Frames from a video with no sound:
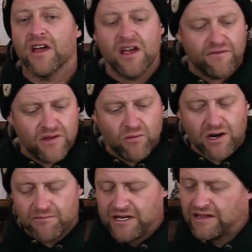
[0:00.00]
If you
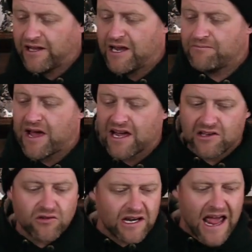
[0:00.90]
want to be laid
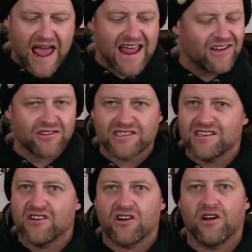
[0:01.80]
back, you can ankle
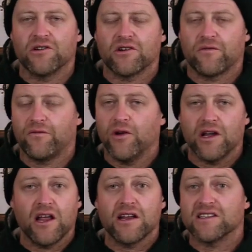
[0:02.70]
steer
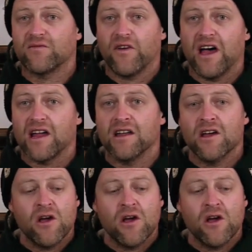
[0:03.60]
underfoot and it's fine.